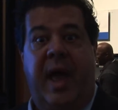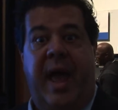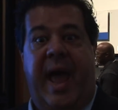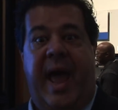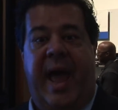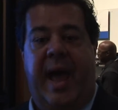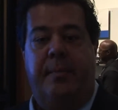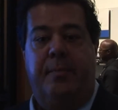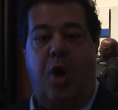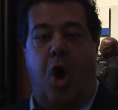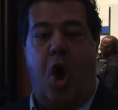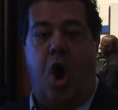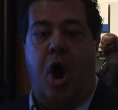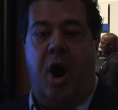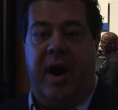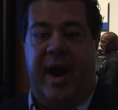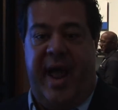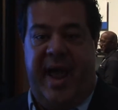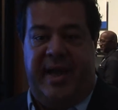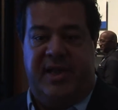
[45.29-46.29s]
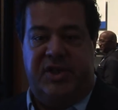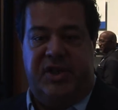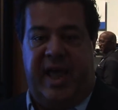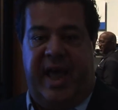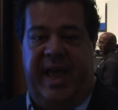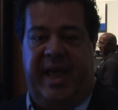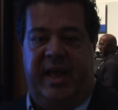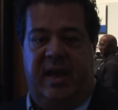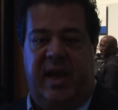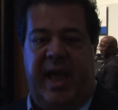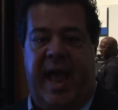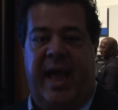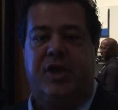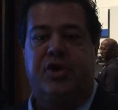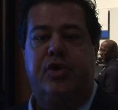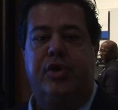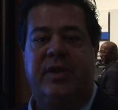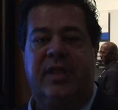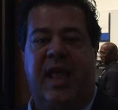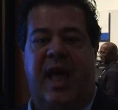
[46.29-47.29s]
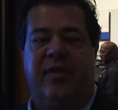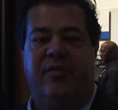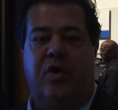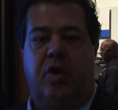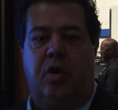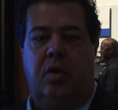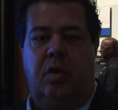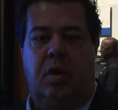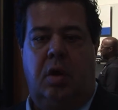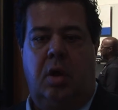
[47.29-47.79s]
MRX-8 entry-level